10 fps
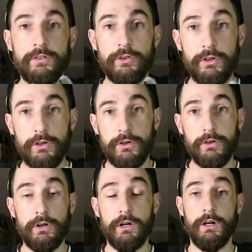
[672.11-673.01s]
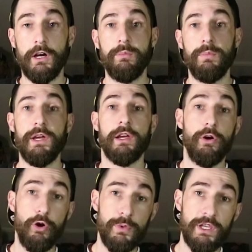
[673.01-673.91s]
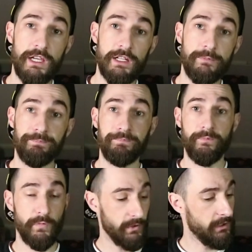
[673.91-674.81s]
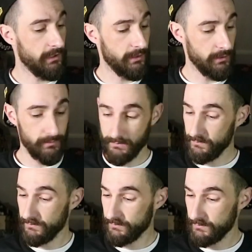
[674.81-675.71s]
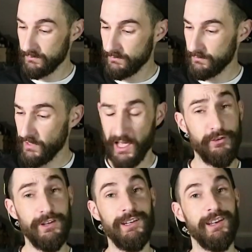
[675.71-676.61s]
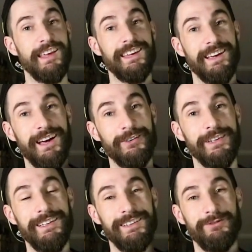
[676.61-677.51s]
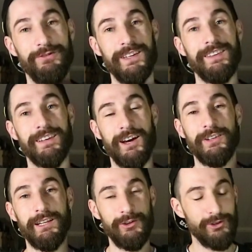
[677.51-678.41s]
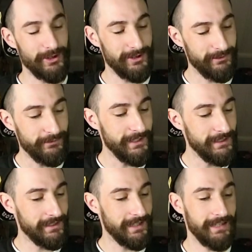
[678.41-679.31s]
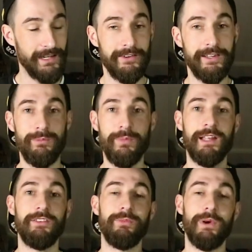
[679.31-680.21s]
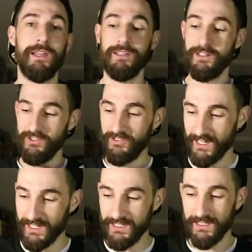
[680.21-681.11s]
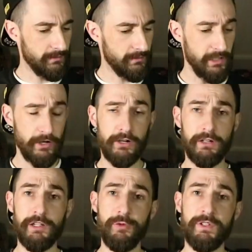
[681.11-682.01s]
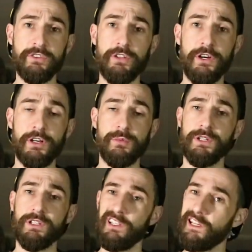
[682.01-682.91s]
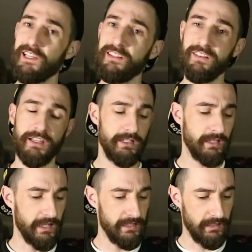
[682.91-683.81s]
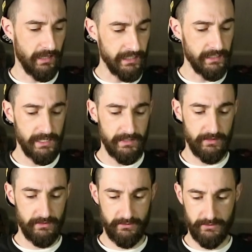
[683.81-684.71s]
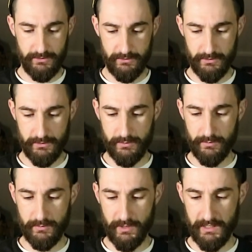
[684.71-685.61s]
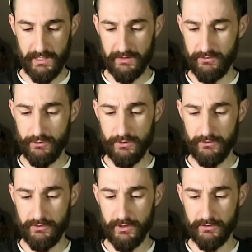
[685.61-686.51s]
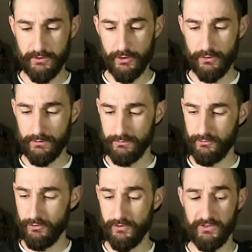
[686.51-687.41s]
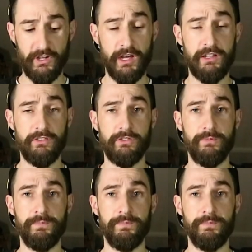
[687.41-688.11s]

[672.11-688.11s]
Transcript: So I'm back home again. I really like how they fit, how they look on feet, and how they match my jacket. They are a little bit snug, but like I said, I like that. So I guess you could just go through the size.